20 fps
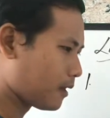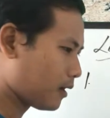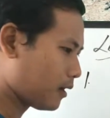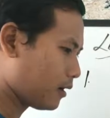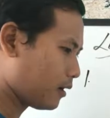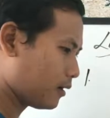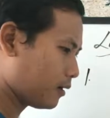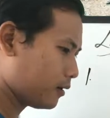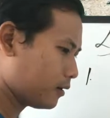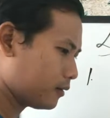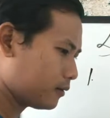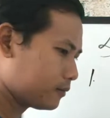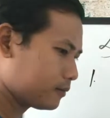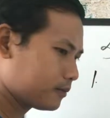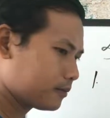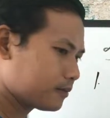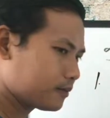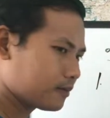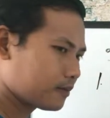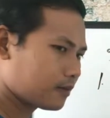uh,
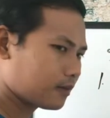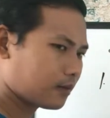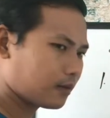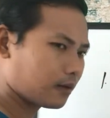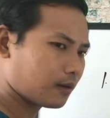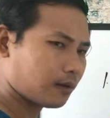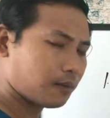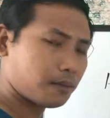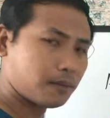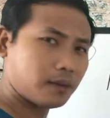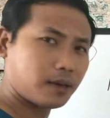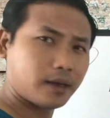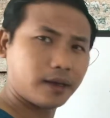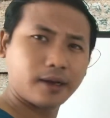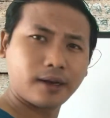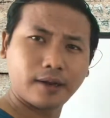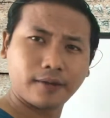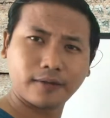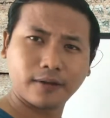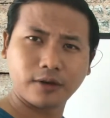
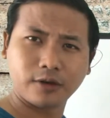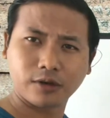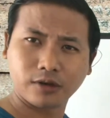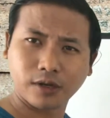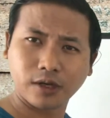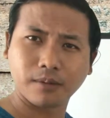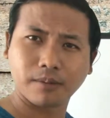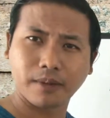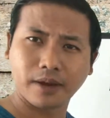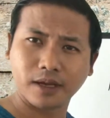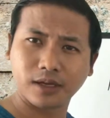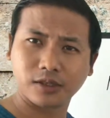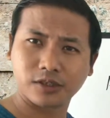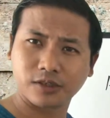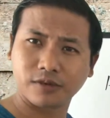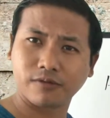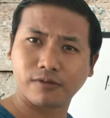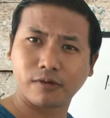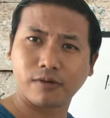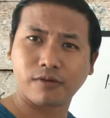and then you got a
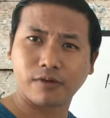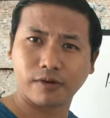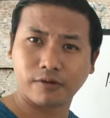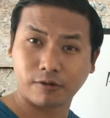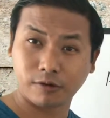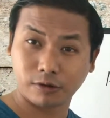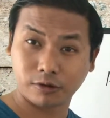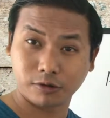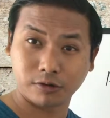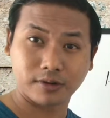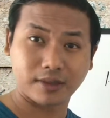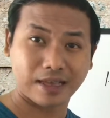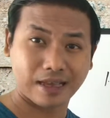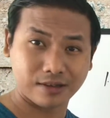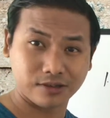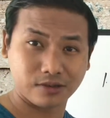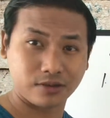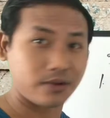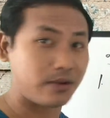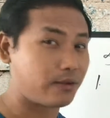MailChimp for free for
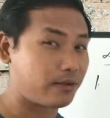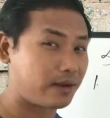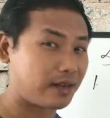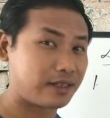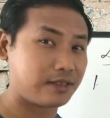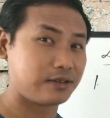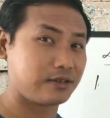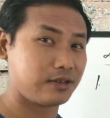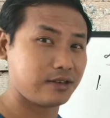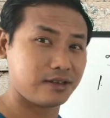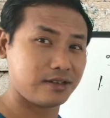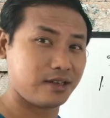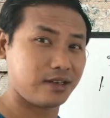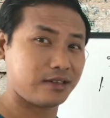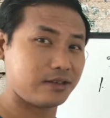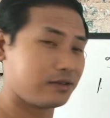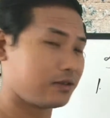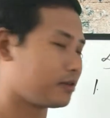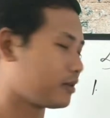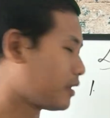2,000. You really do not
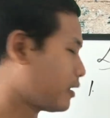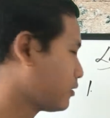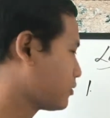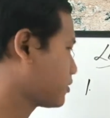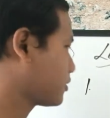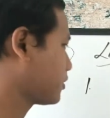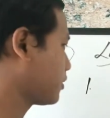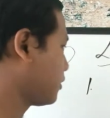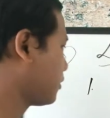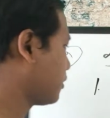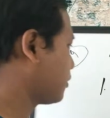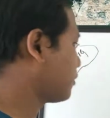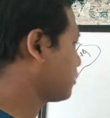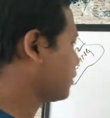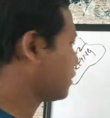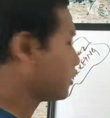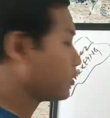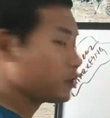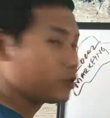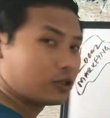need 2,000, you know.
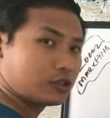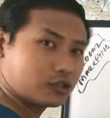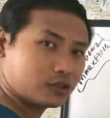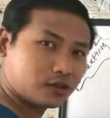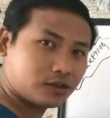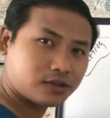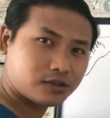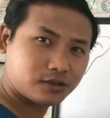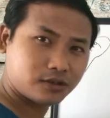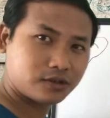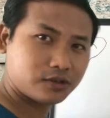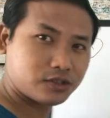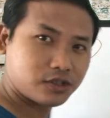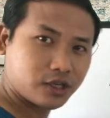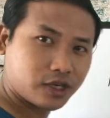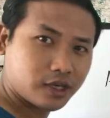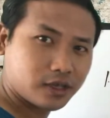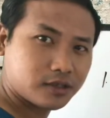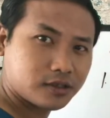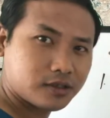So there's a good
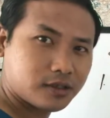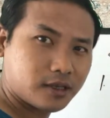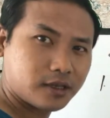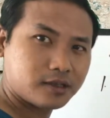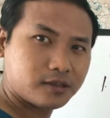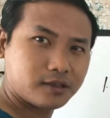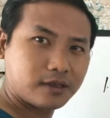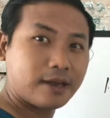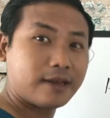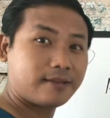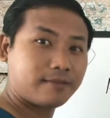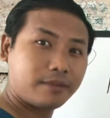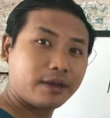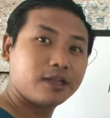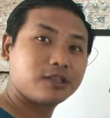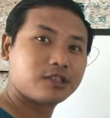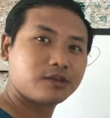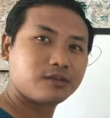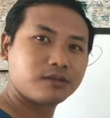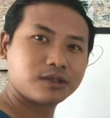chance that, and
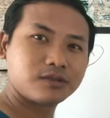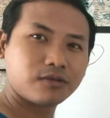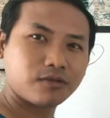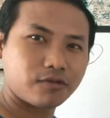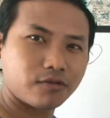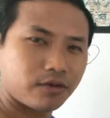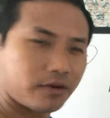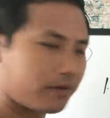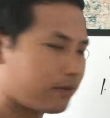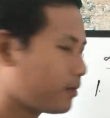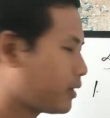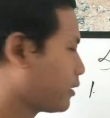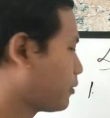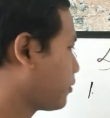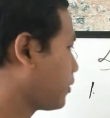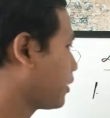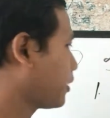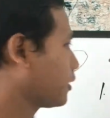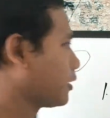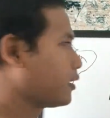MailChimp is for free, by the
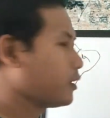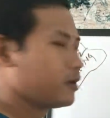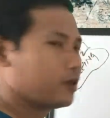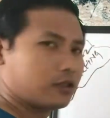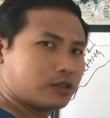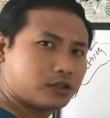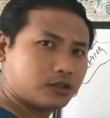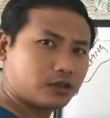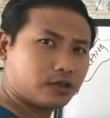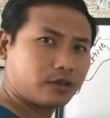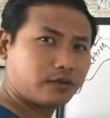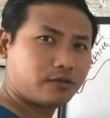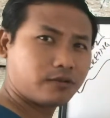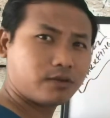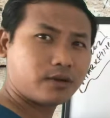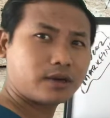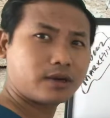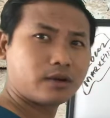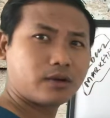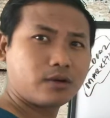way. So if you
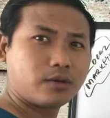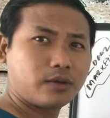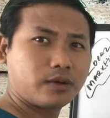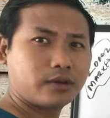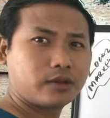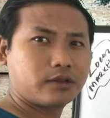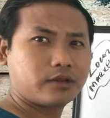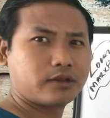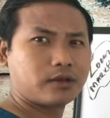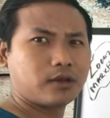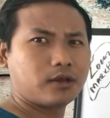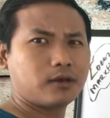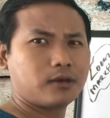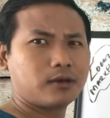want to go with